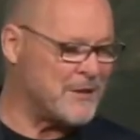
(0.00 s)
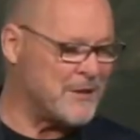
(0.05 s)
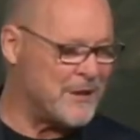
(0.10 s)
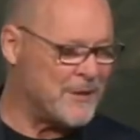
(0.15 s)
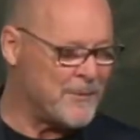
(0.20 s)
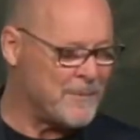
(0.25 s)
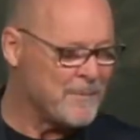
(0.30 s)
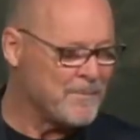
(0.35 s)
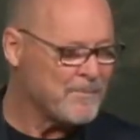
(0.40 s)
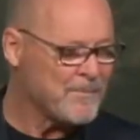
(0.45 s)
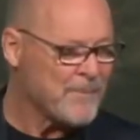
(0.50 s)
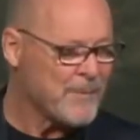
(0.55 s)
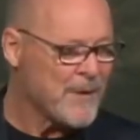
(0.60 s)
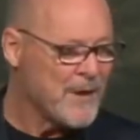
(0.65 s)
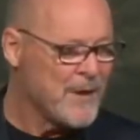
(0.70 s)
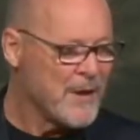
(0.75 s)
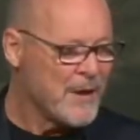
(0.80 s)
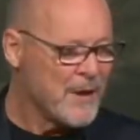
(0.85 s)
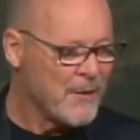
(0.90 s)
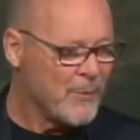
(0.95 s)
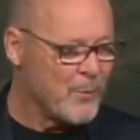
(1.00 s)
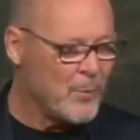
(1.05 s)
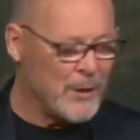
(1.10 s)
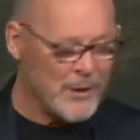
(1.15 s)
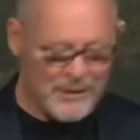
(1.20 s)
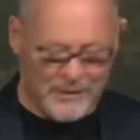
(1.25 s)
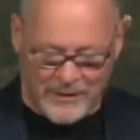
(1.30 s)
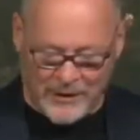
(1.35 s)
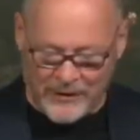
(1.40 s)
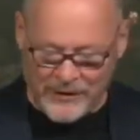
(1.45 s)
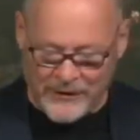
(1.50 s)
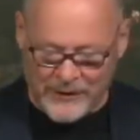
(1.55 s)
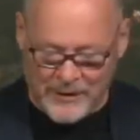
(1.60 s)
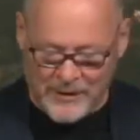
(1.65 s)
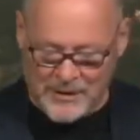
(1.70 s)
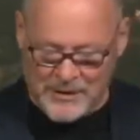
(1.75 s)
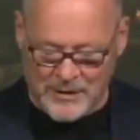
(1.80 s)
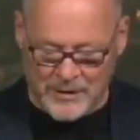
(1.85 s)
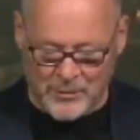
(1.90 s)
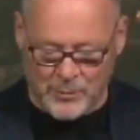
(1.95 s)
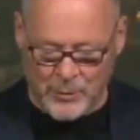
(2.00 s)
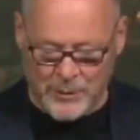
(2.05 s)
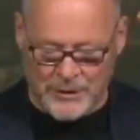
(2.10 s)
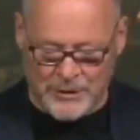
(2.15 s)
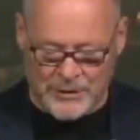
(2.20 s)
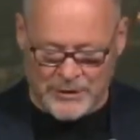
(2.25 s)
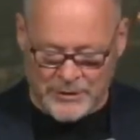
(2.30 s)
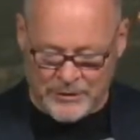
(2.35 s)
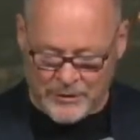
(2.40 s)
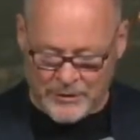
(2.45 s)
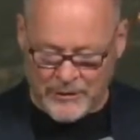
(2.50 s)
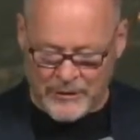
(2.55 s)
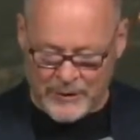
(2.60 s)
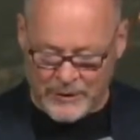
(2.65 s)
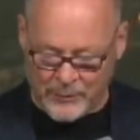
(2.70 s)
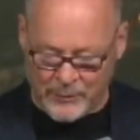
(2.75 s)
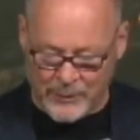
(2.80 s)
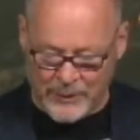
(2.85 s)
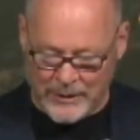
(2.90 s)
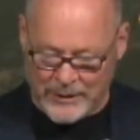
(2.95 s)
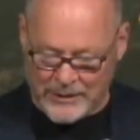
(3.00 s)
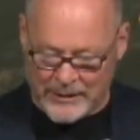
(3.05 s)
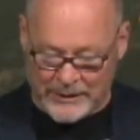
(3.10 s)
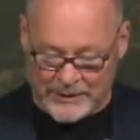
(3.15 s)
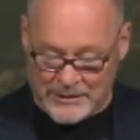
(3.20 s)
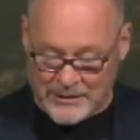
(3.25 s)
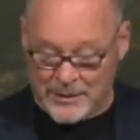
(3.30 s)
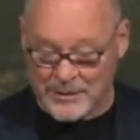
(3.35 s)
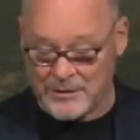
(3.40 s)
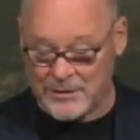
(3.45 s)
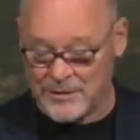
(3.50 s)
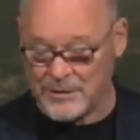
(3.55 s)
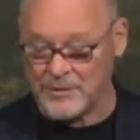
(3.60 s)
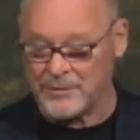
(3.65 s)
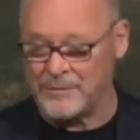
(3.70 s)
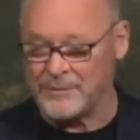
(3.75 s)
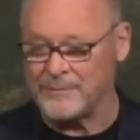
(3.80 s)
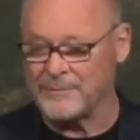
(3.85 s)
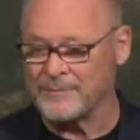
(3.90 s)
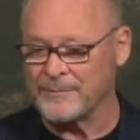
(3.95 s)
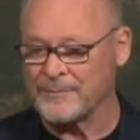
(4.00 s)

Now, one of the things that we do that we get to do